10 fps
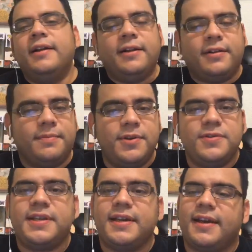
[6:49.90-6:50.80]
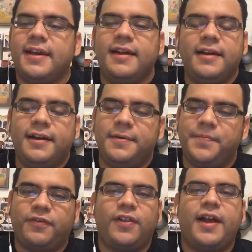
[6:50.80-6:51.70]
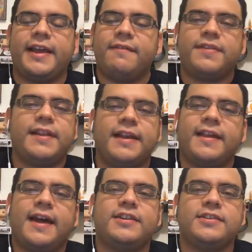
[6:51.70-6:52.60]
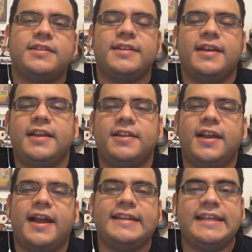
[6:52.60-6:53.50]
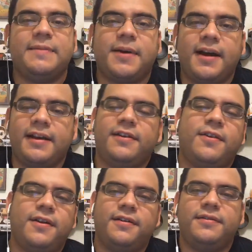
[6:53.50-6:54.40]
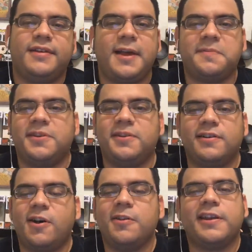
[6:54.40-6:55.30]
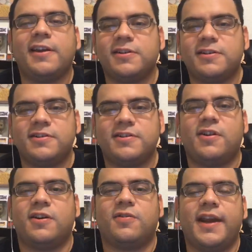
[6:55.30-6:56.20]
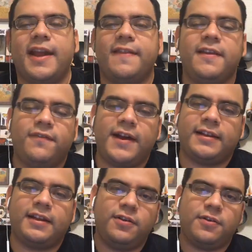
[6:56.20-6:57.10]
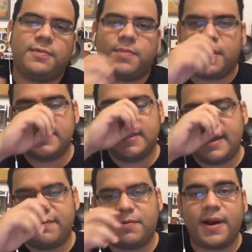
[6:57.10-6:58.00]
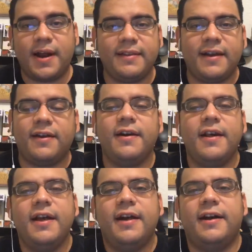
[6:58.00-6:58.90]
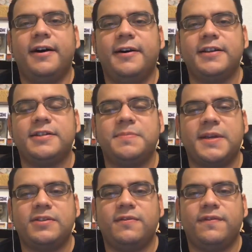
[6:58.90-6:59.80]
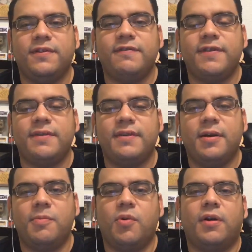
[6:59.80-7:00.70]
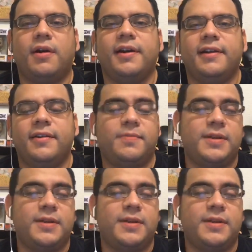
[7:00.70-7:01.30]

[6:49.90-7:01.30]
the music, the flying, everything like that. Just the idea behind it all. Captain Hook, all the characters are great. And then the fact that you go to the parks and they have the ride there, it just makes you feel even more, it makes